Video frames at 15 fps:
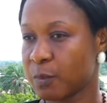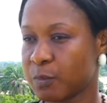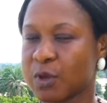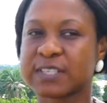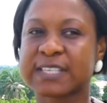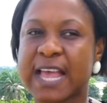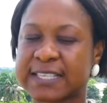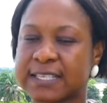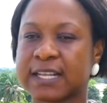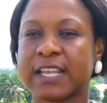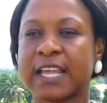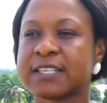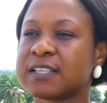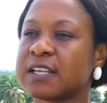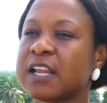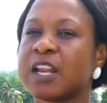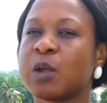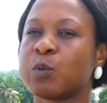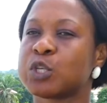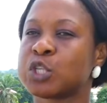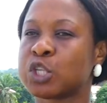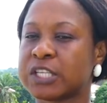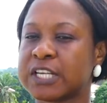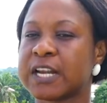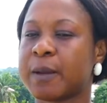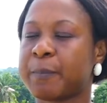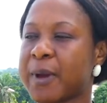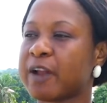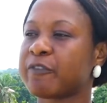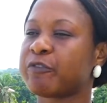Because as of yesterday, there was nothing
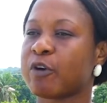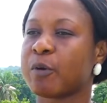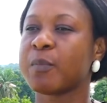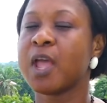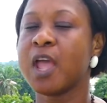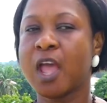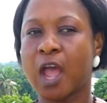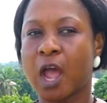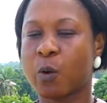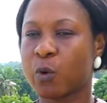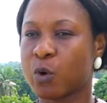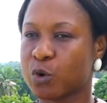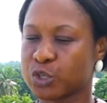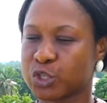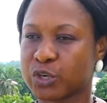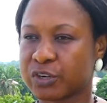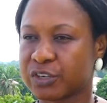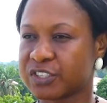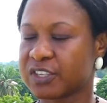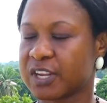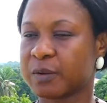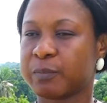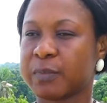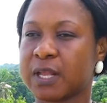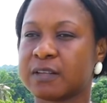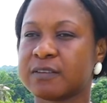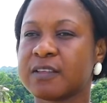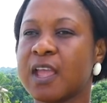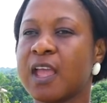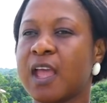apart from our cautionary
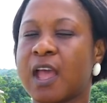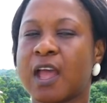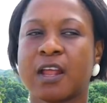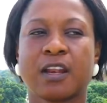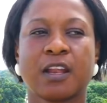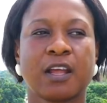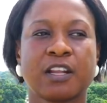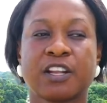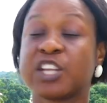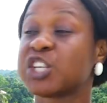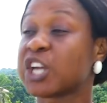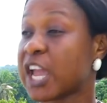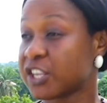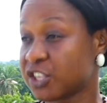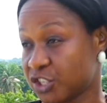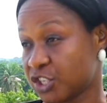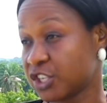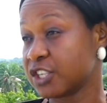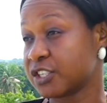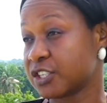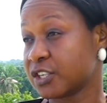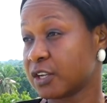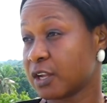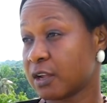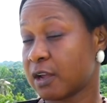statements and the charge sheet,